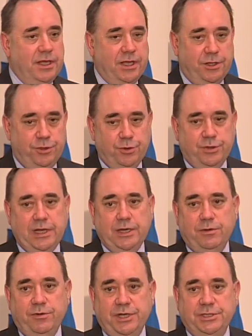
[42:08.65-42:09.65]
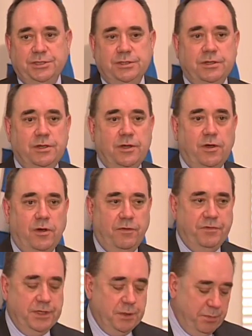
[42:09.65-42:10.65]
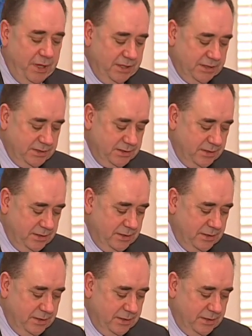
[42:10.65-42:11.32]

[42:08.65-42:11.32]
in your Declaration of Independence.